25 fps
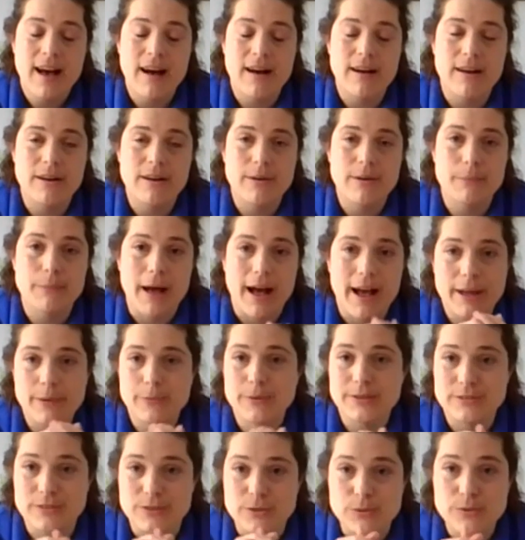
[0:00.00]
um, I
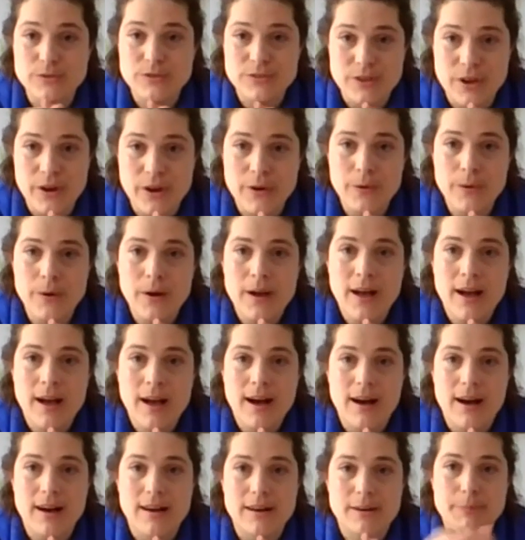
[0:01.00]
would do so
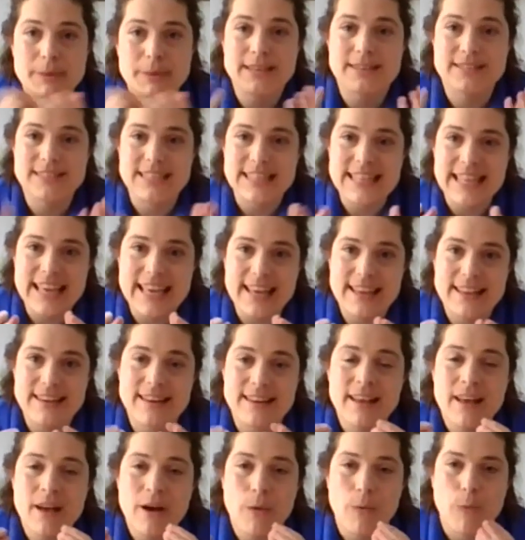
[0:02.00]
uh, because
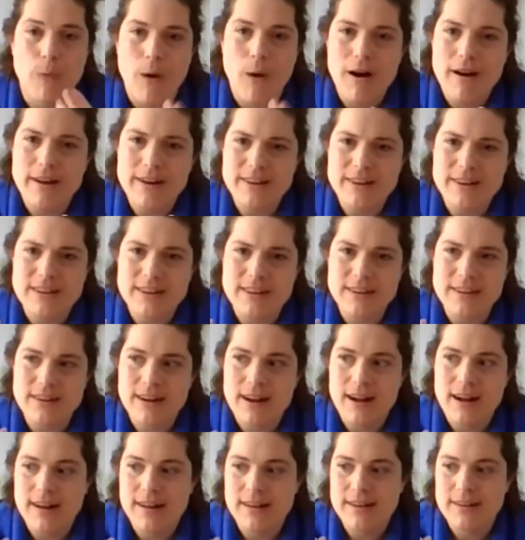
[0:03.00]
again, water,
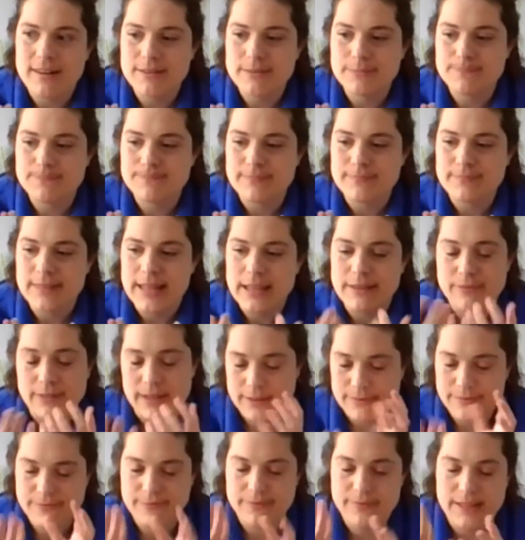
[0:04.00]
um, if,
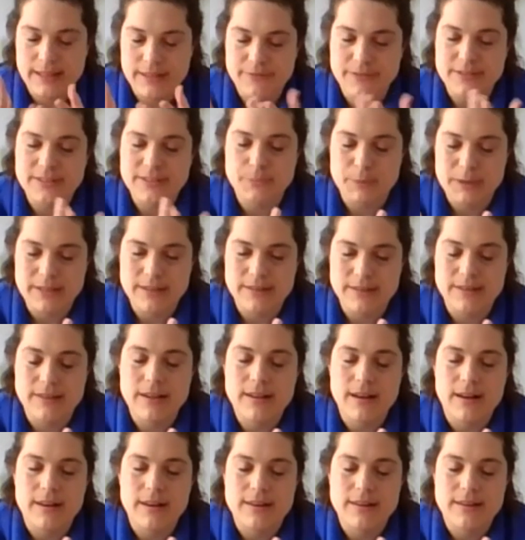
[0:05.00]
if, if it's been,
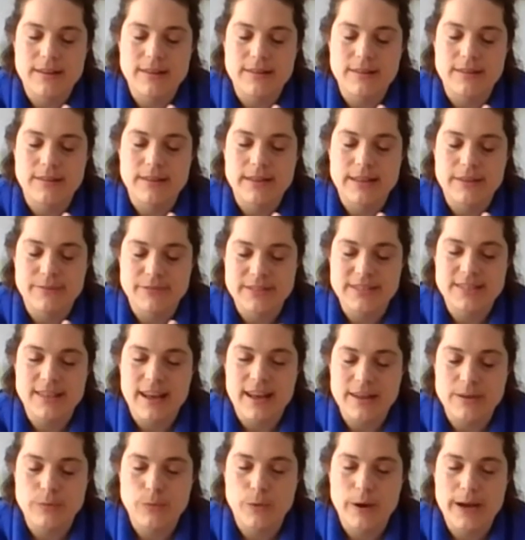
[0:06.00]
uh, if it's
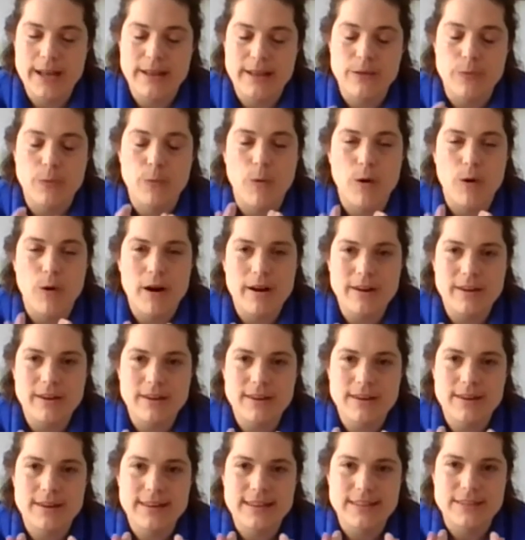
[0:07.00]
gotten wet,
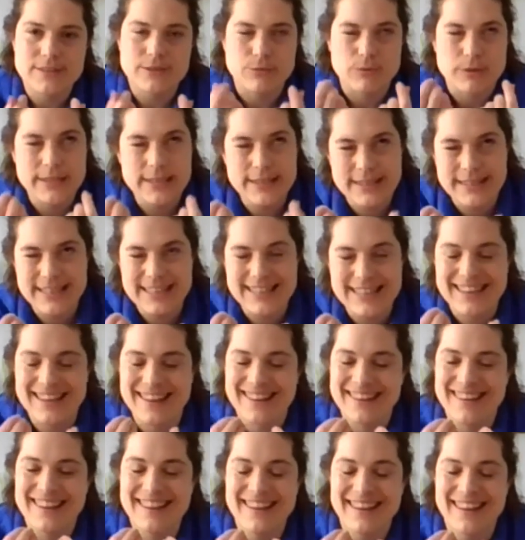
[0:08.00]
water is really,
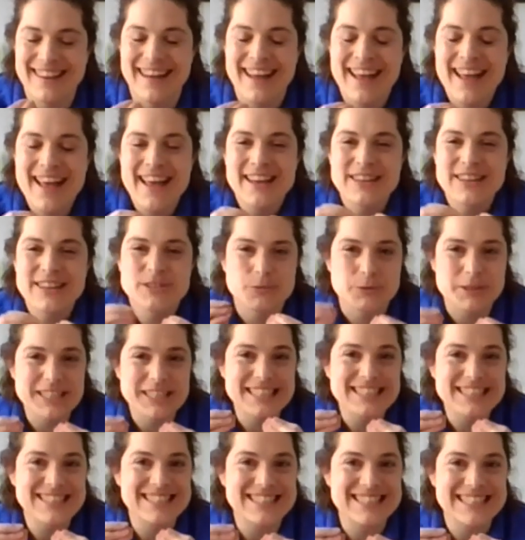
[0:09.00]
it's really
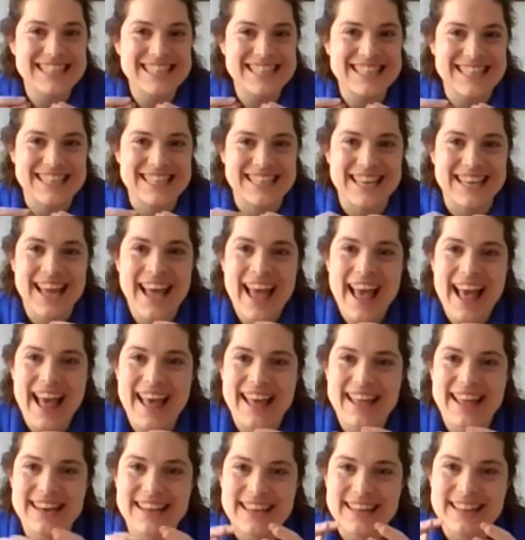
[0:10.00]
sneaky
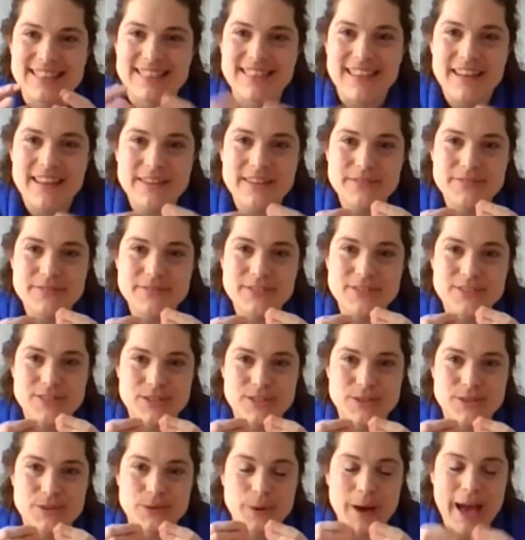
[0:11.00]
and it loves
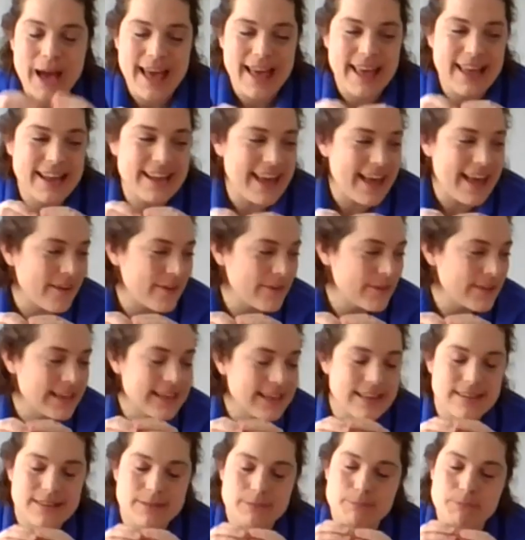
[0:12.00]
to hang out
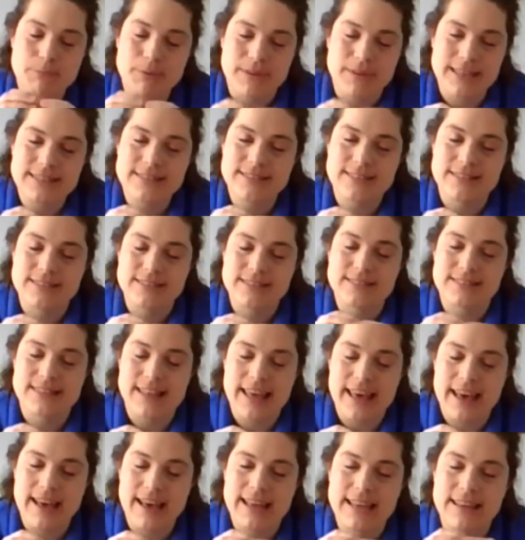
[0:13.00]
in places
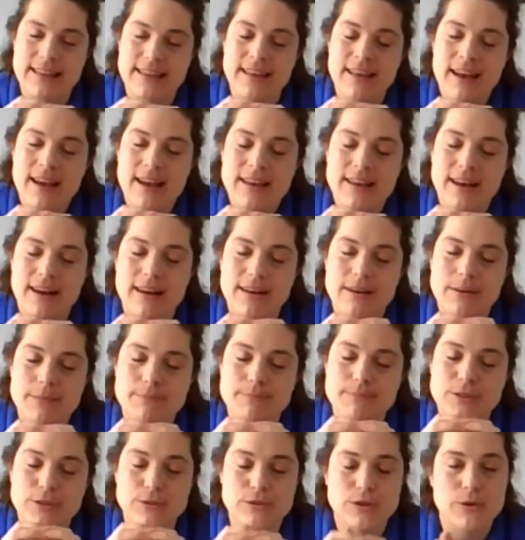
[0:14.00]
that um,
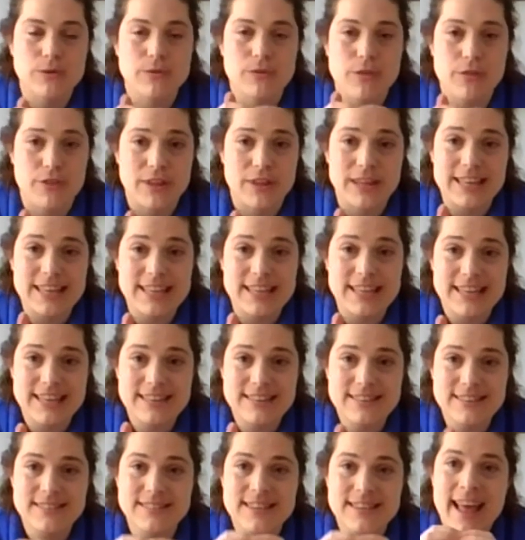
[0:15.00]
you don't think it
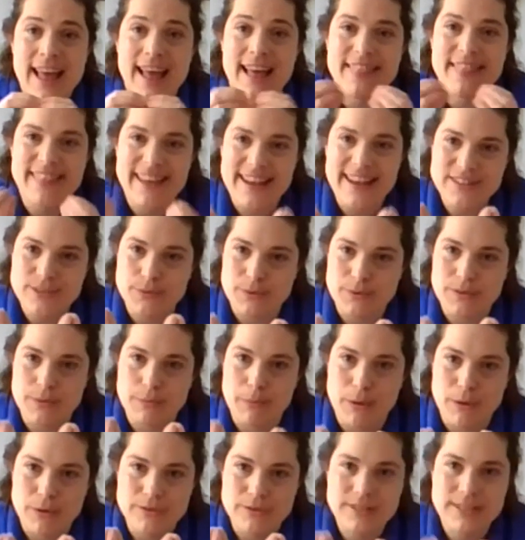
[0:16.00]
is, and that's where the
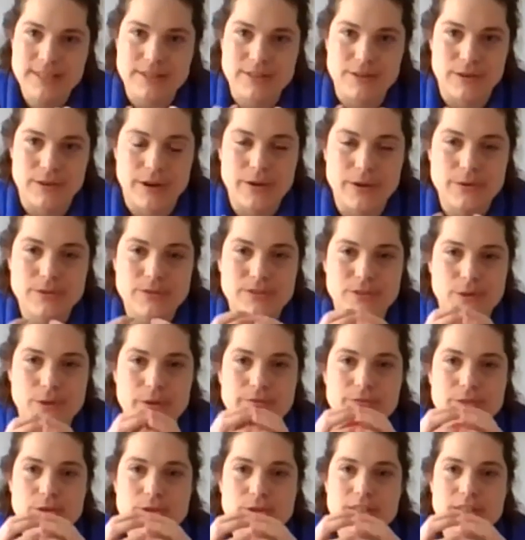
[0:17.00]
mold can grow. So if
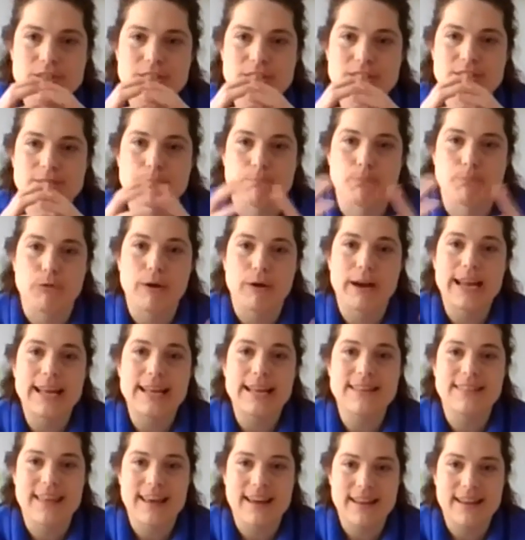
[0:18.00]
you can just break
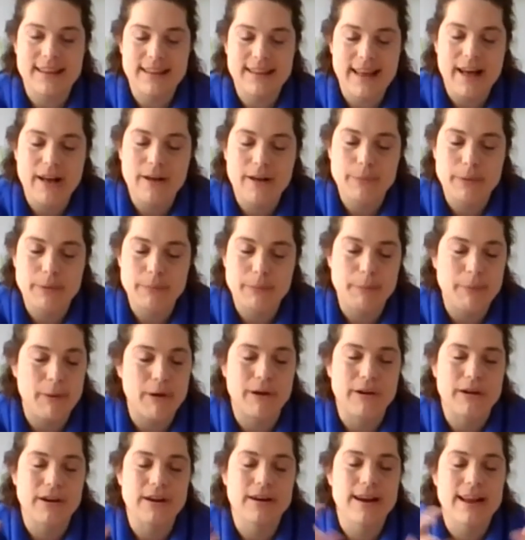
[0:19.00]
that album
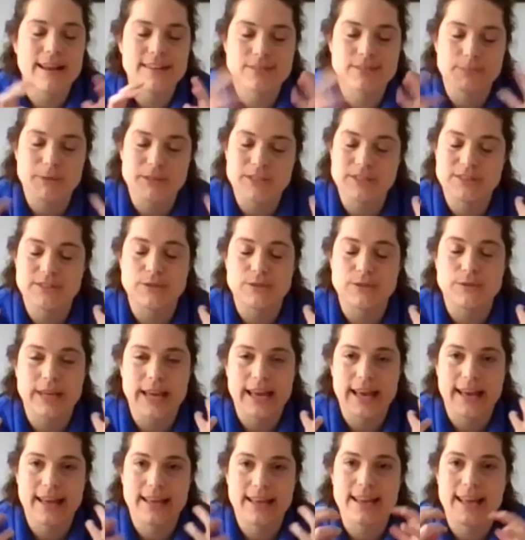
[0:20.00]
apart as much as you
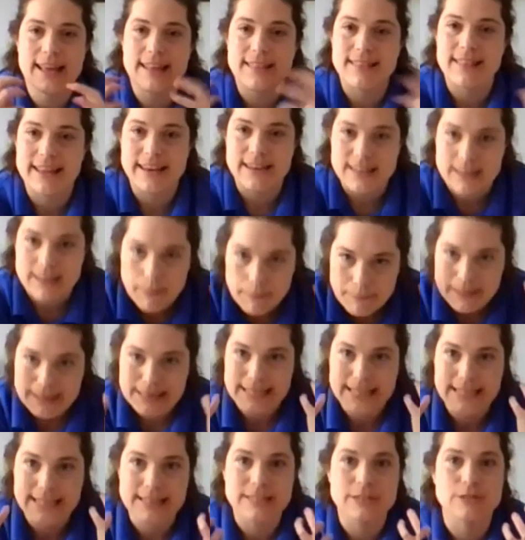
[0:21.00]
can and let it
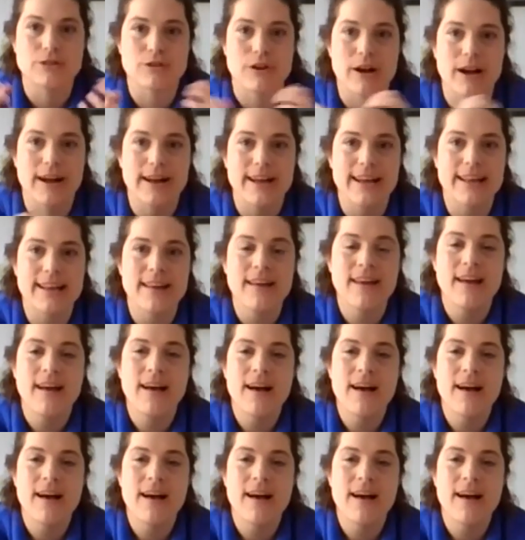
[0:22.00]
completely dry,